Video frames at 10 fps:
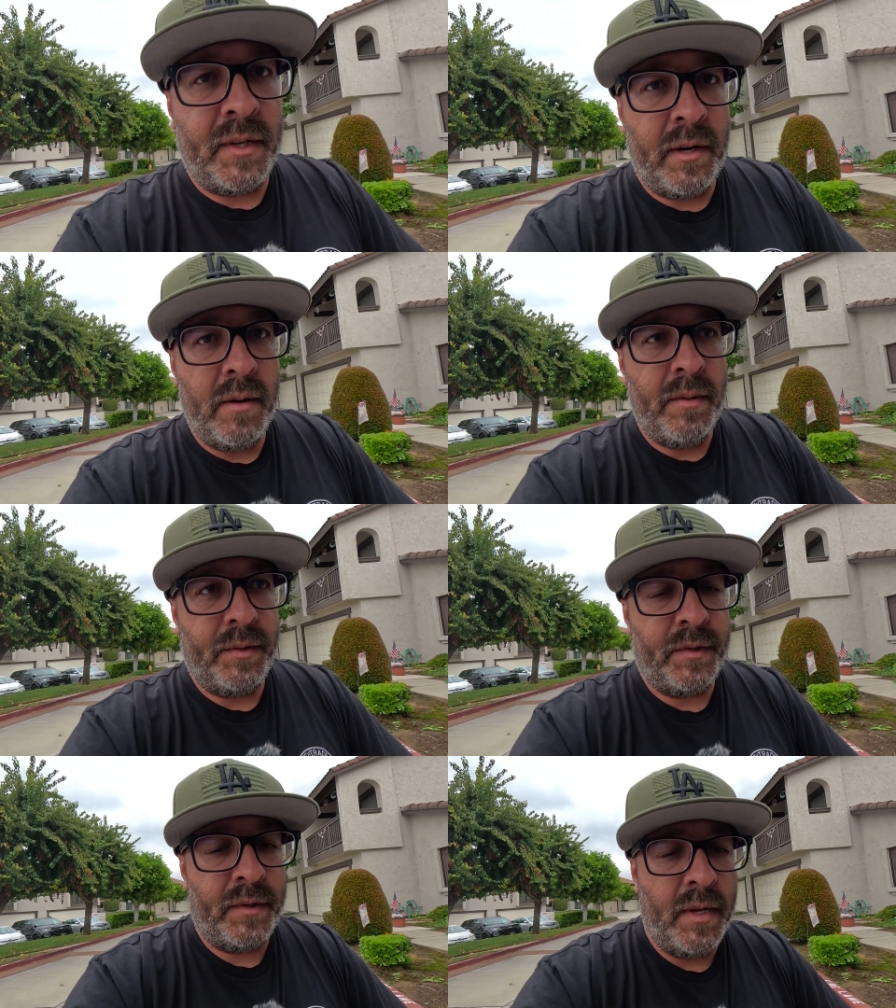I know
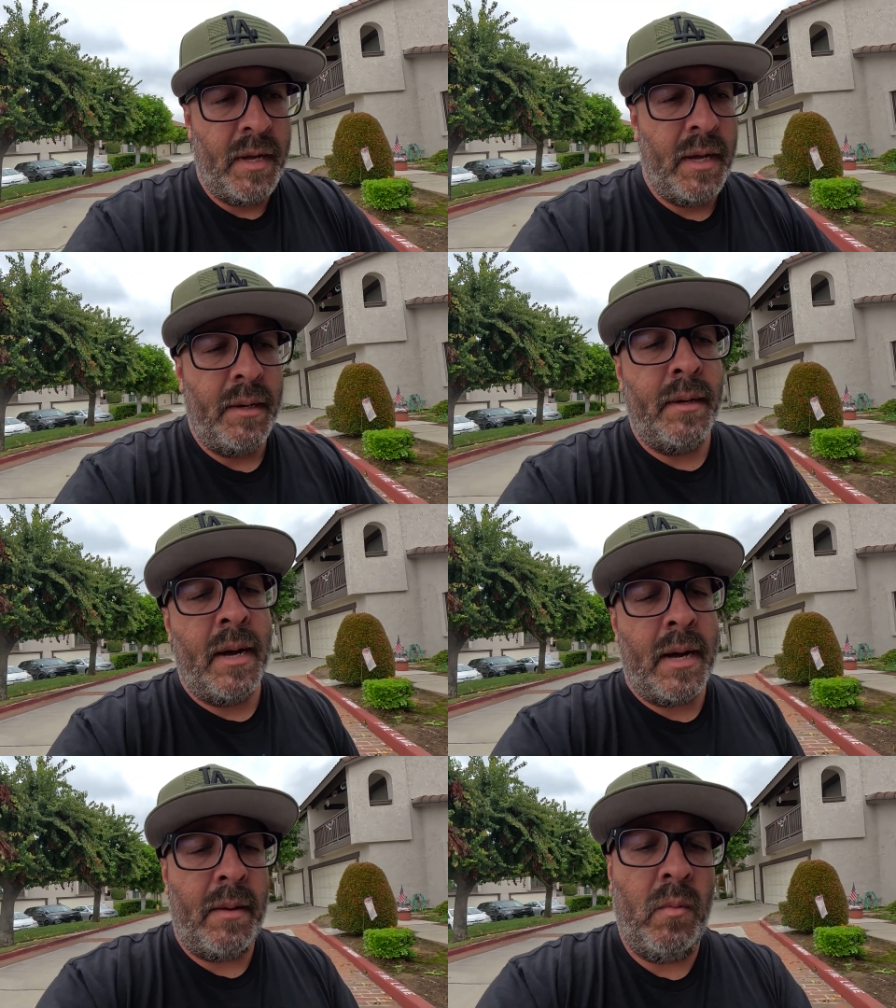it's
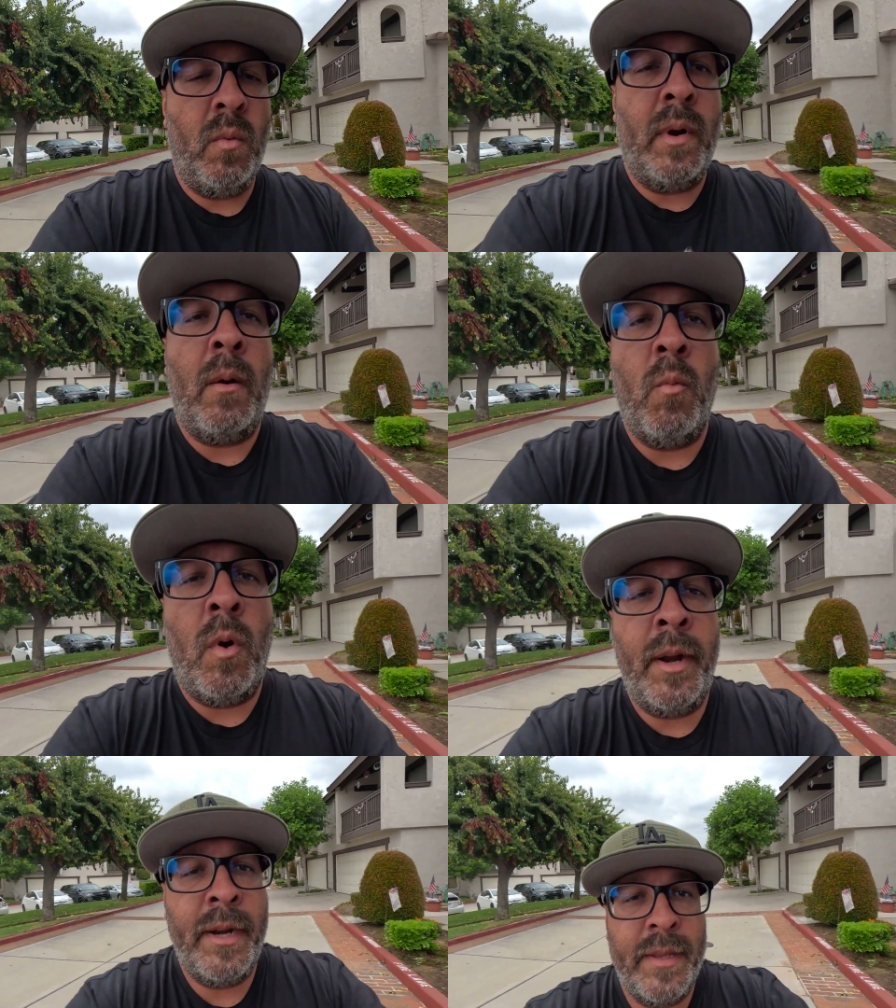not what I
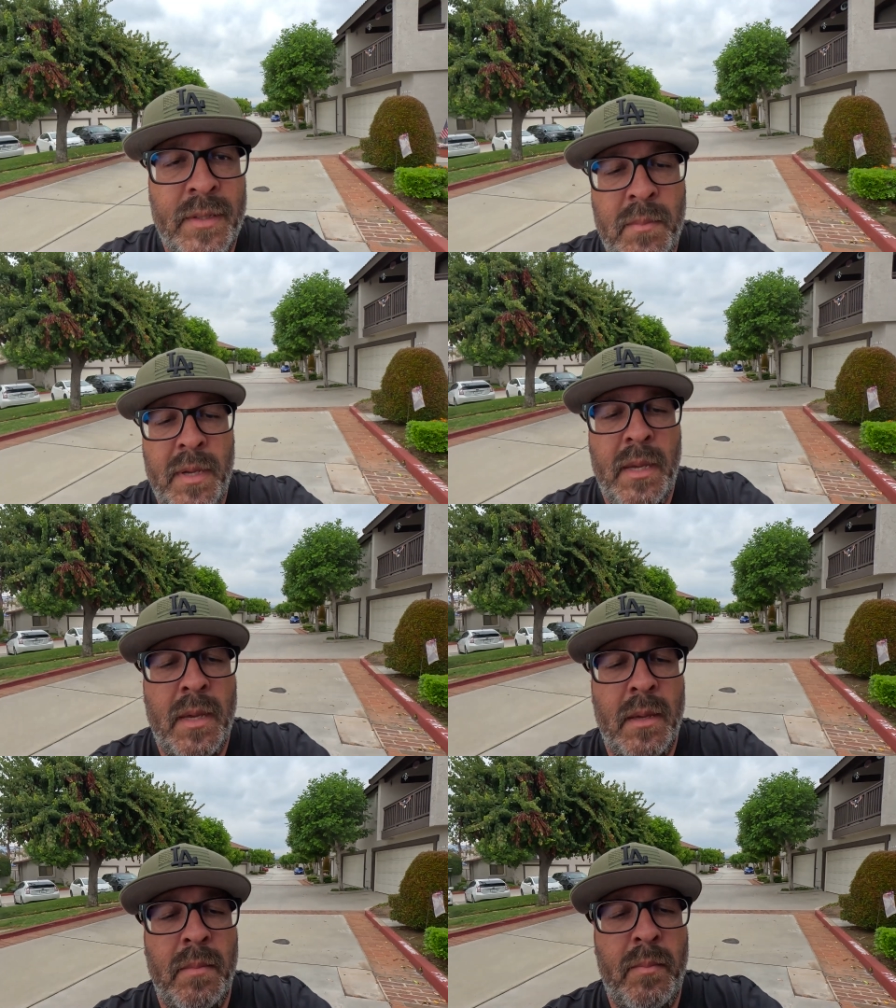wanted it to be,
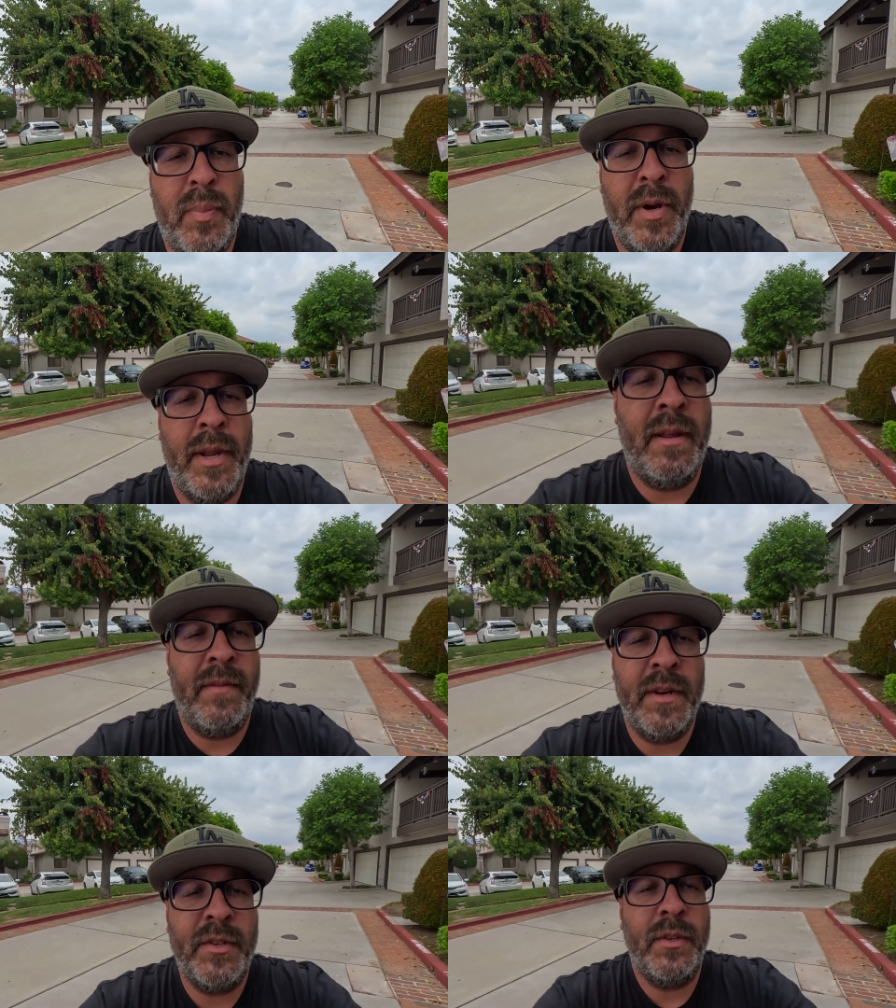but
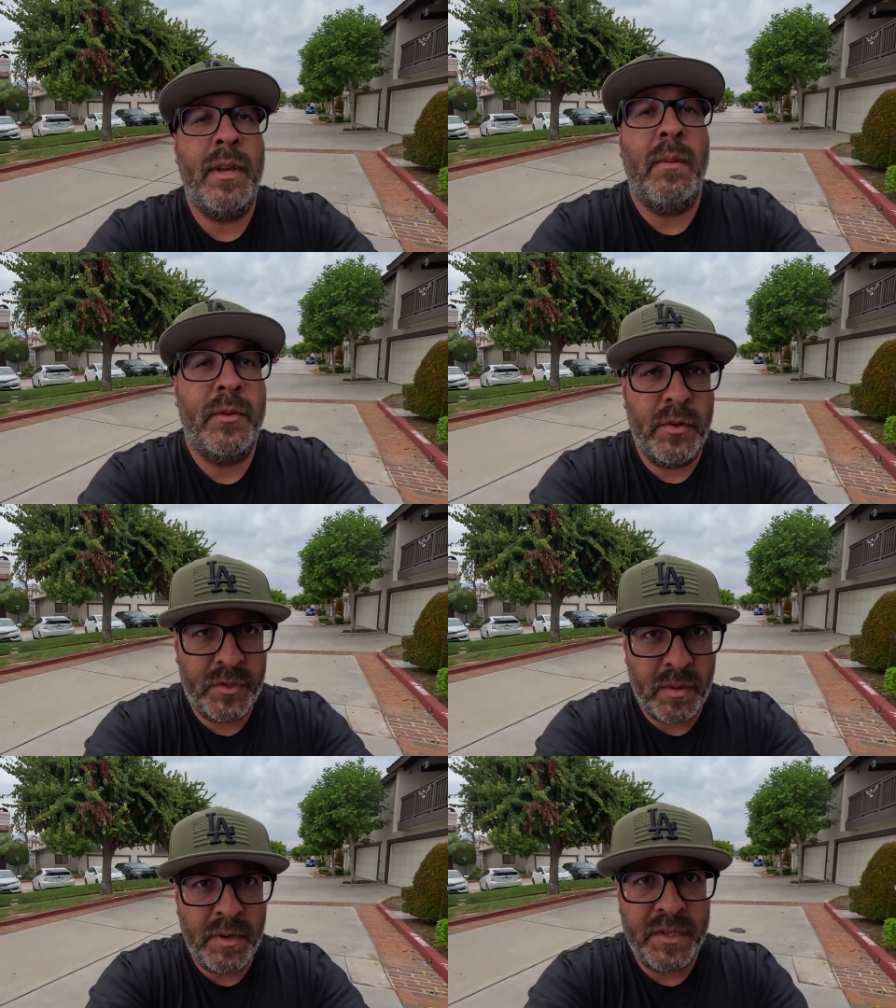eventually I'm sure
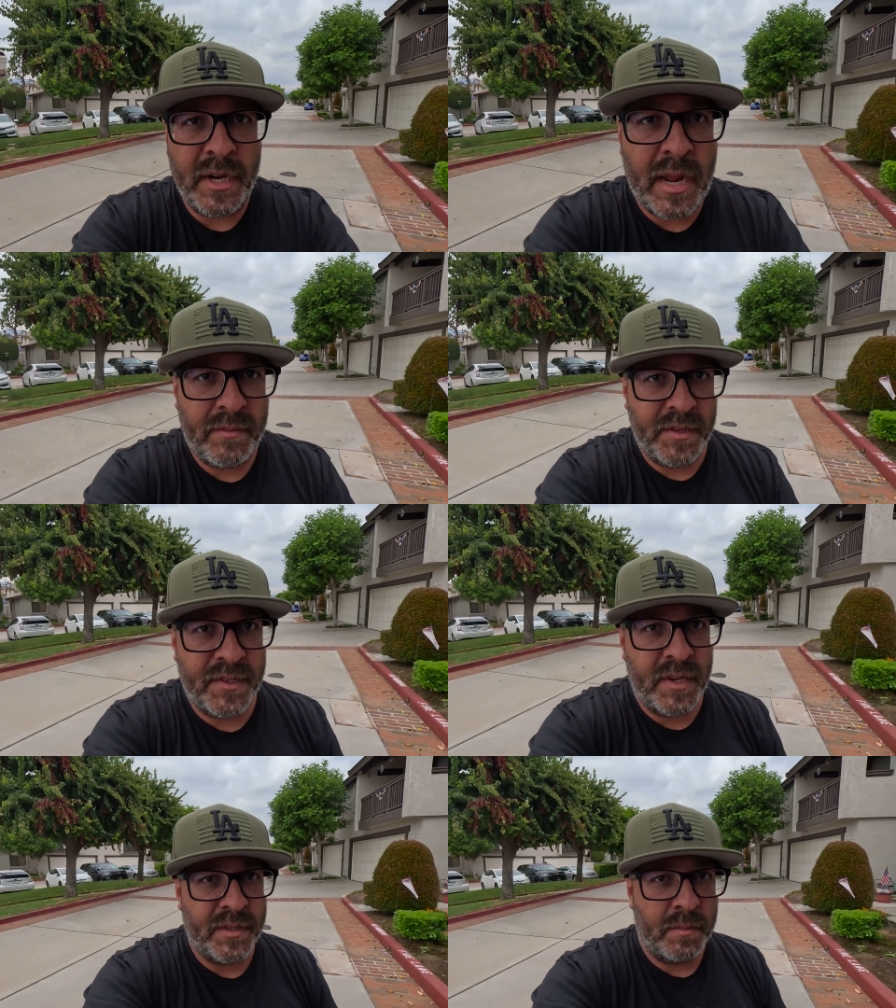somebody's gonna have to
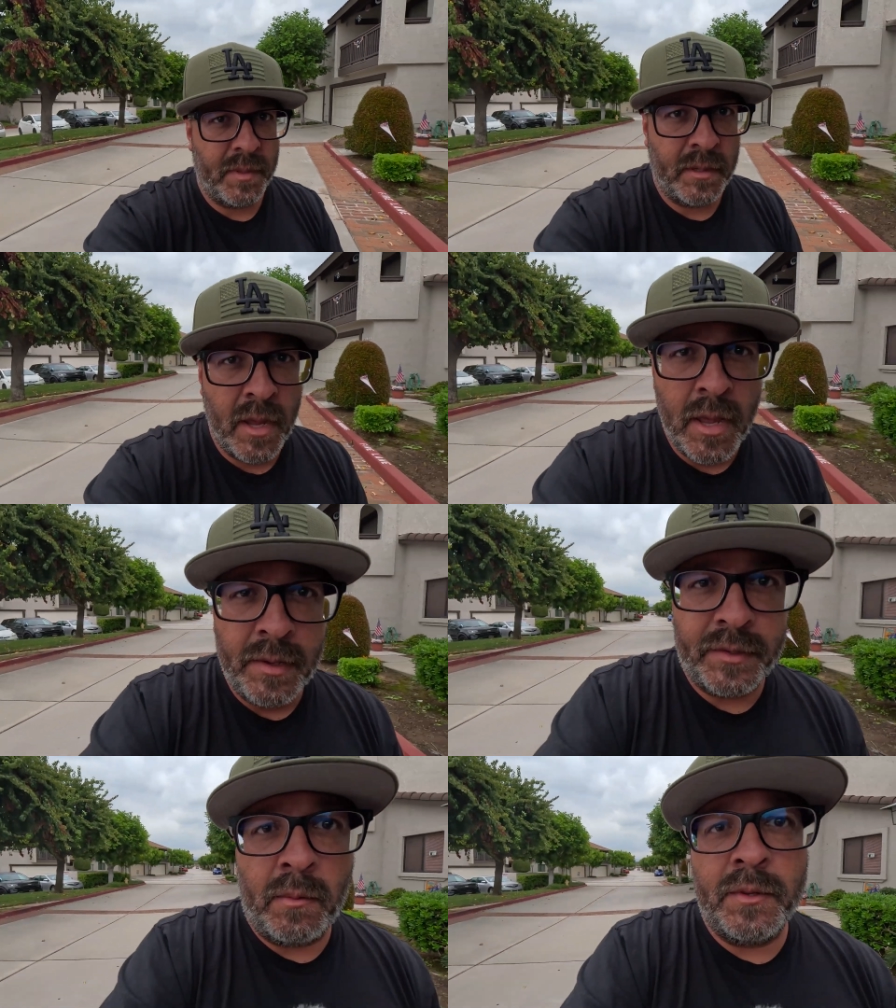say something.
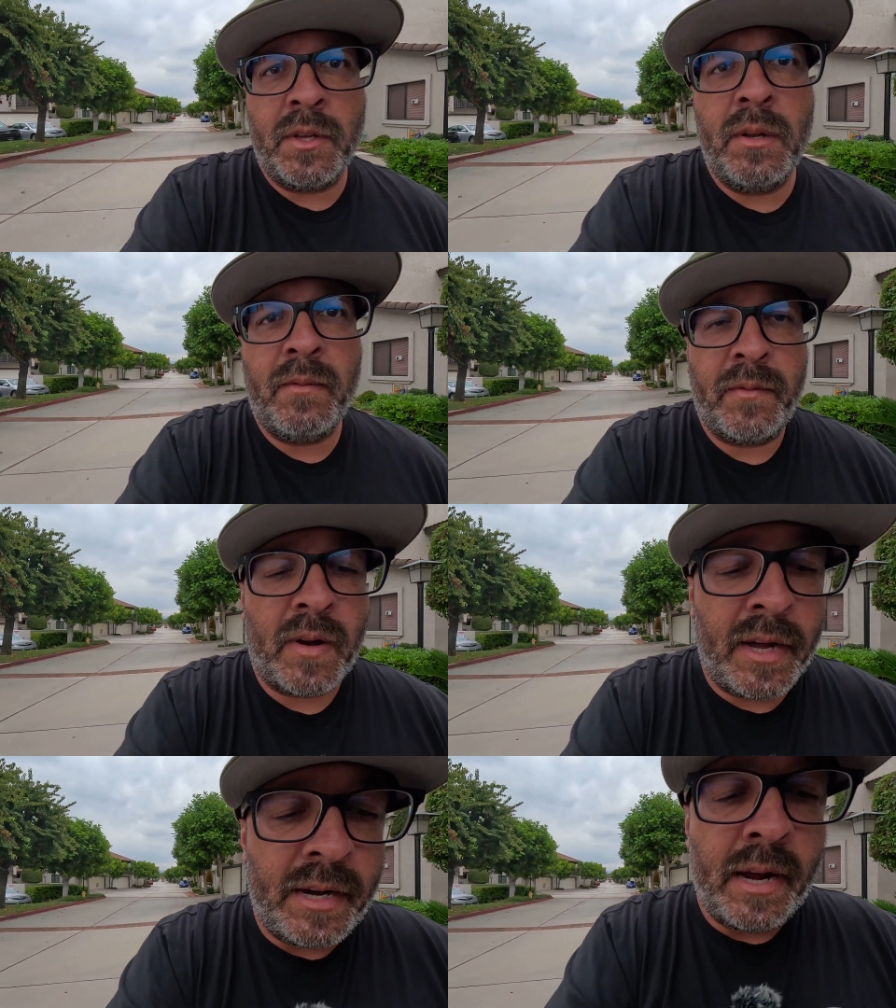Someone's gonna
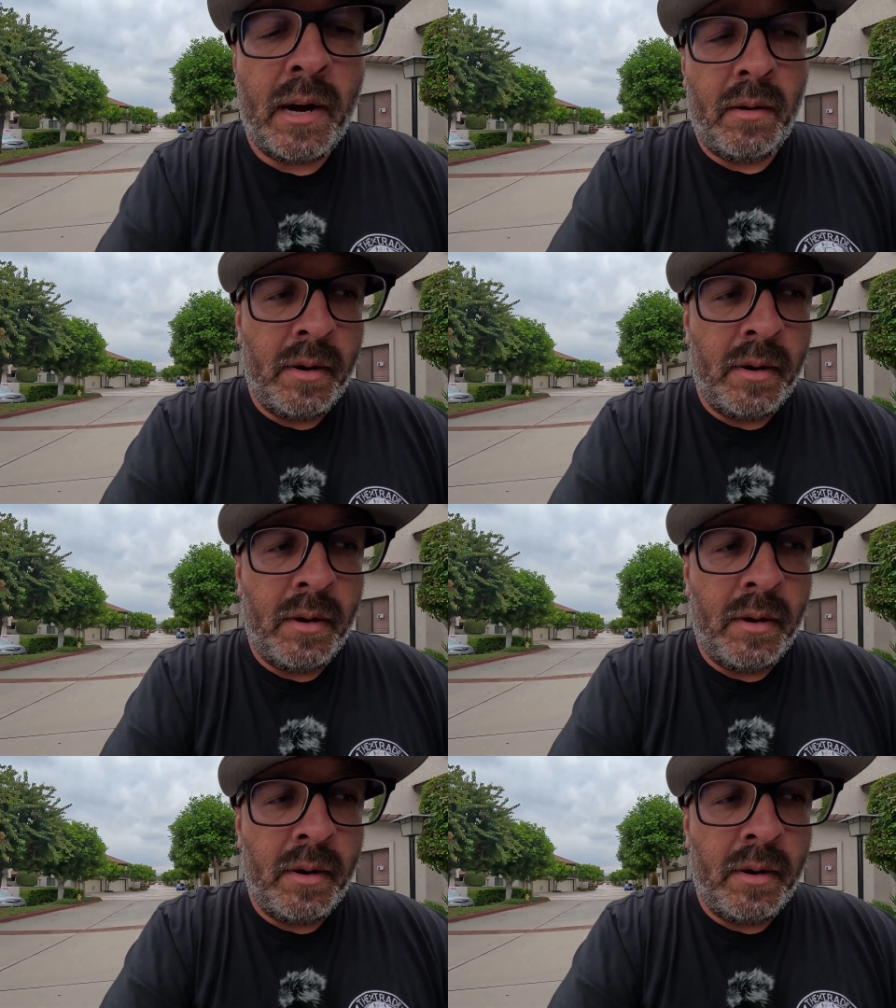find out,